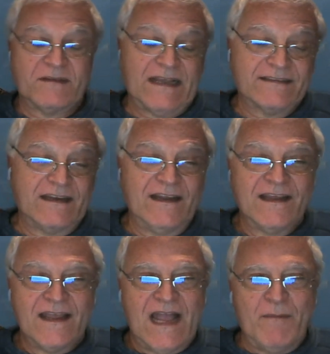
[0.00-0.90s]

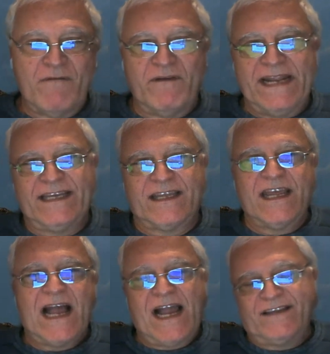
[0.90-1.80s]
I'm a very techy
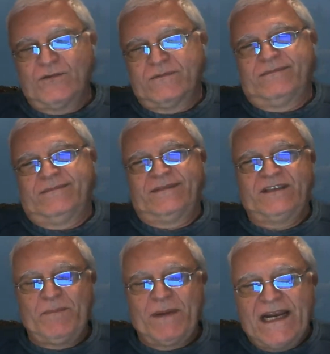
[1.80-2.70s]
guy, so
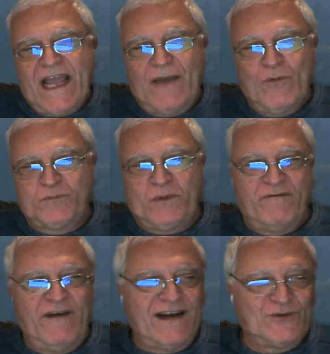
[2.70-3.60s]
typically I would
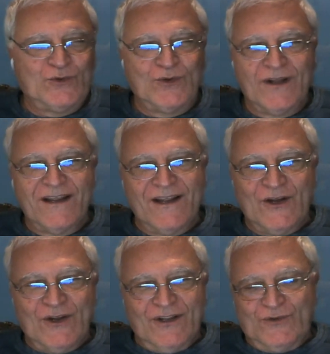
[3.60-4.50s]
prefer to
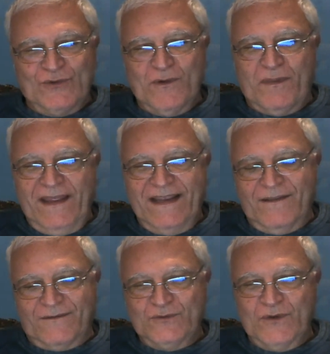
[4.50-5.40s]
do
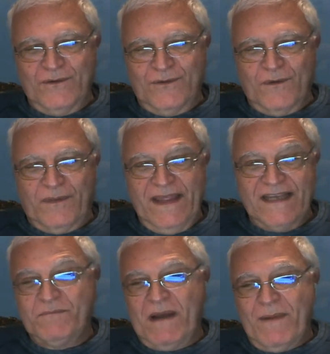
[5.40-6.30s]

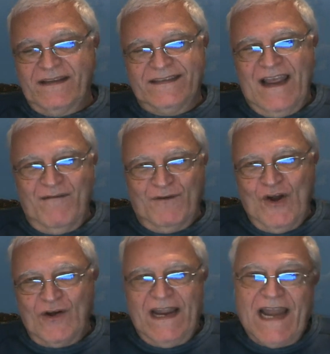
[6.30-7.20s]
things by myself.
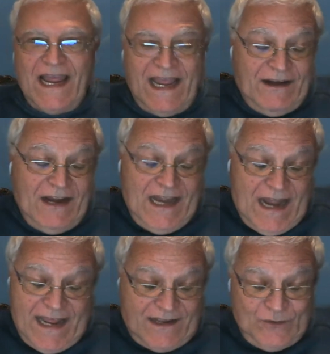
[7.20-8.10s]
I really
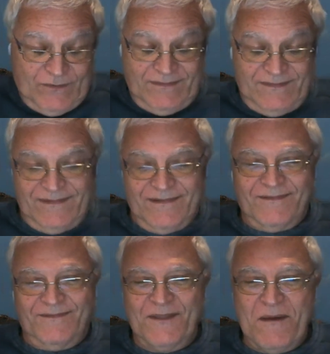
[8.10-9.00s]
like
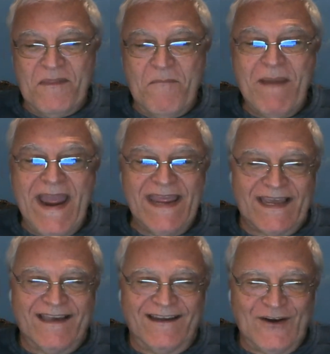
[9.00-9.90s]
the
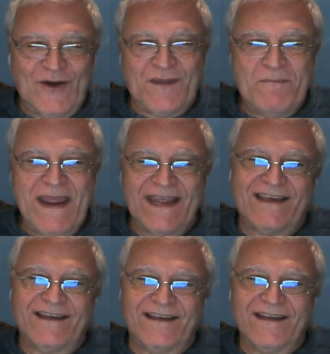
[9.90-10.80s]
make
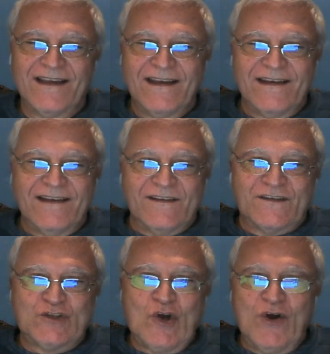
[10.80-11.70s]

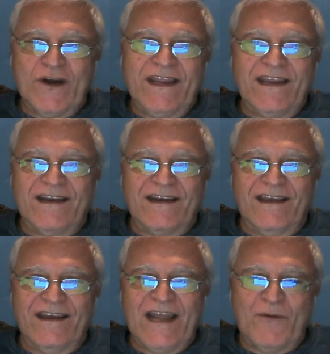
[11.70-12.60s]
story
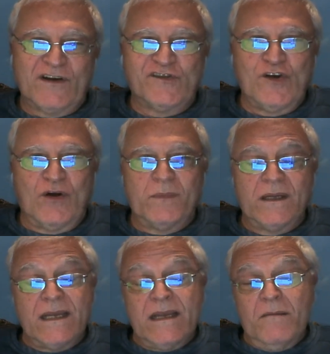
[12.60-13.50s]
in our job,
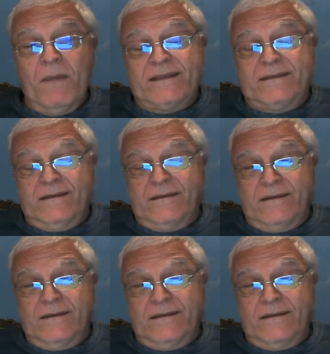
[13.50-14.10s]
but